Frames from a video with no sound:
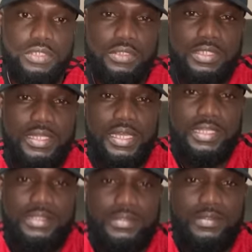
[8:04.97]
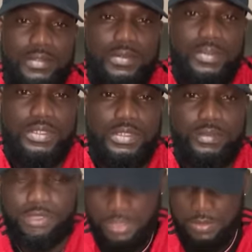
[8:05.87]
it out of that. Pull it
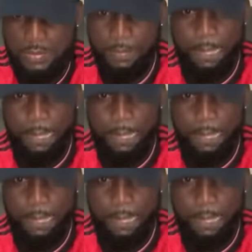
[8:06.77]
up so.